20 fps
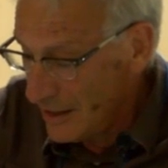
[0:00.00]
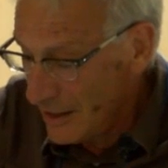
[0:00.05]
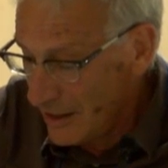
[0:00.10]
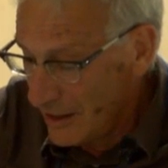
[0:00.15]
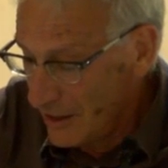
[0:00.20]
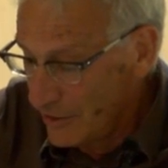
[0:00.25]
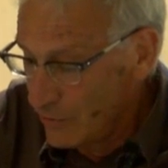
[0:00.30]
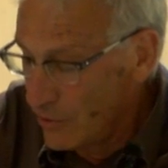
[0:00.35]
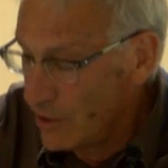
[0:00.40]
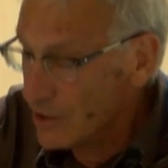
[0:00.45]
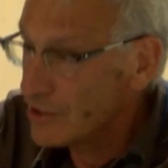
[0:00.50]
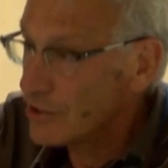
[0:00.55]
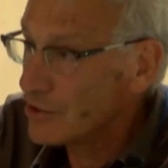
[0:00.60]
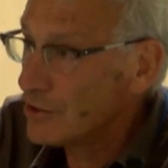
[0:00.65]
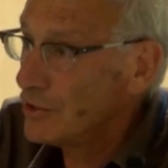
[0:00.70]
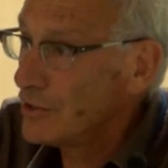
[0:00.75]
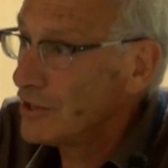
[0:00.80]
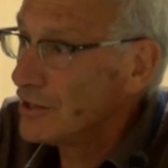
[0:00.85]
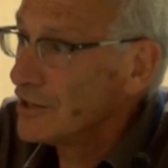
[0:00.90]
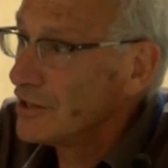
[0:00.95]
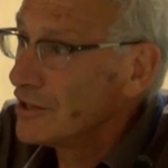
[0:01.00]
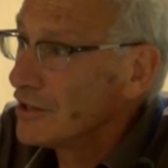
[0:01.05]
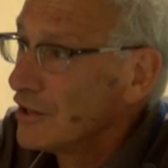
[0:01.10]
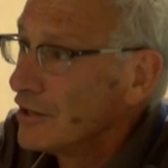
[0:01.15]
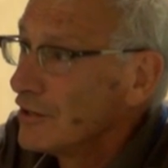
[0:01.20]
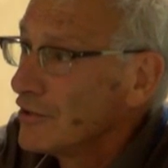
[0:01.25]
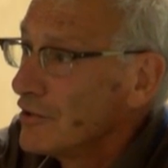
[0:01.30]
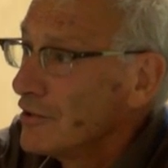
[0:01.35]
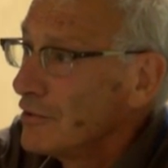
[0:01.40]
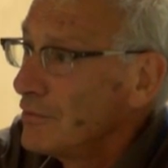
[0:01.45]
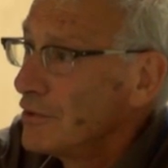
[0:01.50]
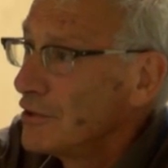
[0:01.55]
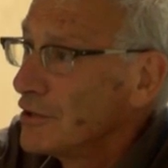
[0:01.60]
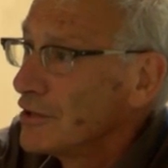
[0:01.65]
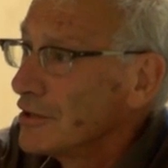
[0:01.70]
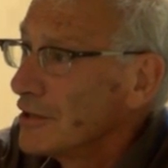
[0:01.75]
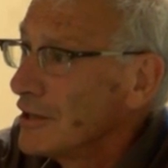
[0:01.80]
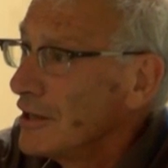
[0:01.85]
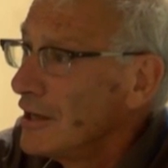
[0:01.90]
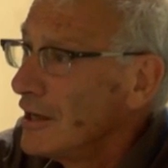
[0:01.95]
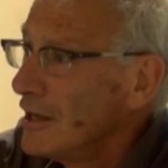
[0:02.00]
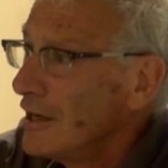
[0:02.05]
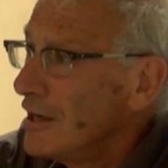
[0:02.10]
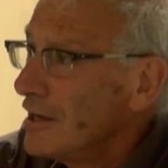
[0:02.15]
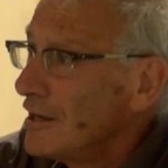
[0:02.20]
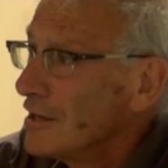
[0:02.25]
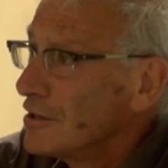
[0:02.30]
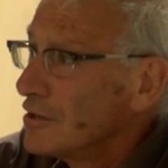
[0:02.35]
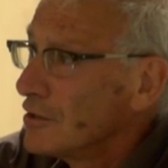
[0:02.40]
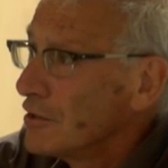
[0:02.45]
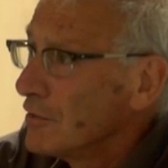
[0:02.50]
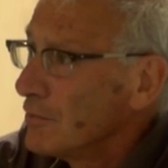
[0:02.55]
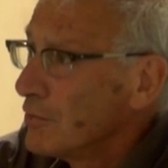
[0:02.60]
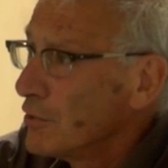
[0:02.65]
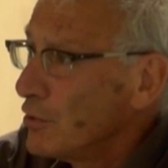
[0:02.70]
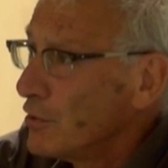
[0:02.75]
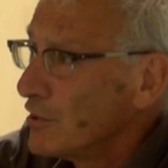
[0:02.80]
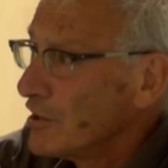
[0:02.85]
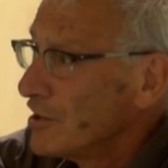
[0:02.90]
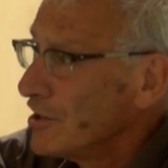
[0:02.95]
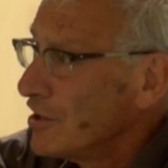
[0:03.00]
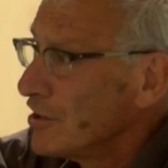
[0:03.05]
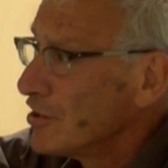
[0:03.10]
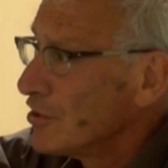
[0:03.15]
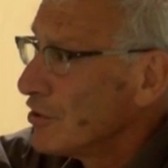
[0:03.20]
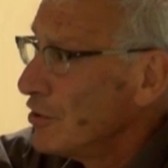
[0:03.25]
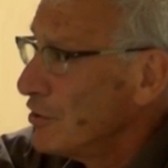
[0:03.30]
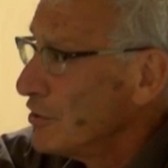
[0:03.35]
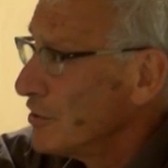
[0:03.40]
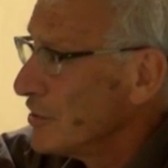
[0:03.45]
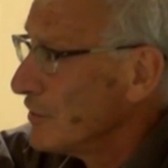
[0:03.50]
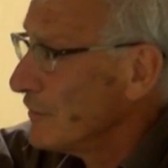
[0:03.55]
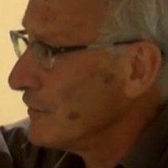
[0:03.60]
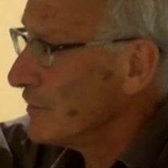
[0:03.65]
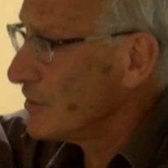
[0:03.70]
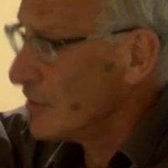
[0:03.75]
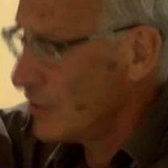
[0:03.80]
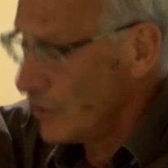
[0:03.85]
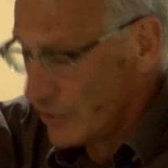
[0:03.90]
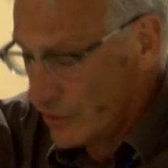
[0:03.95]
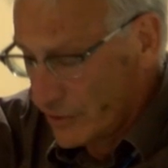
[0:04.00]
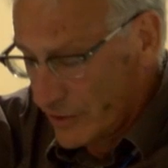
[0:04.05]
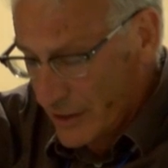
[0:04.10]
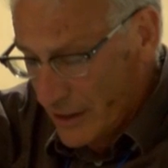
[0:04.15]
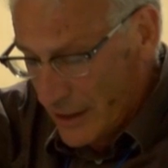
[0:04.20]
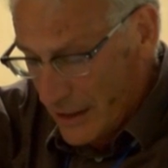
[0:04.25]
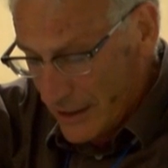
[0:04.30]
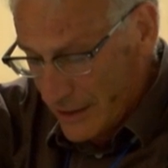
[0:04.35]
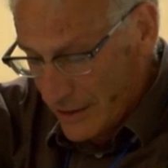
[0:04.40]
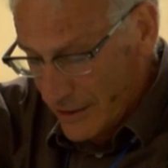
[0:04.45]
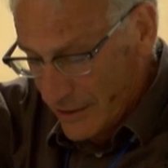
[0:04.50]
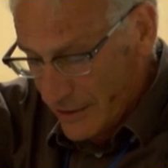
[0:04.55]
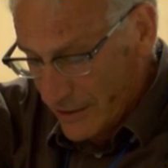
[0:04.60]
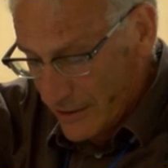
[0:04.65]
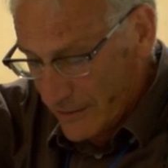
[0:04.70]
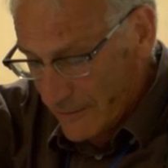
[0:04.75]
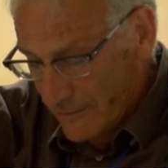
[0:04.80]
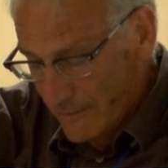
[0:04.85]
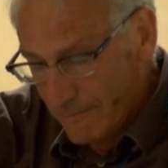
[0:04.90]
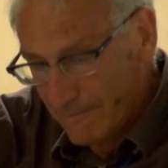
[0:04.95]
then what could it contribute to the broader discourse of the social sciences?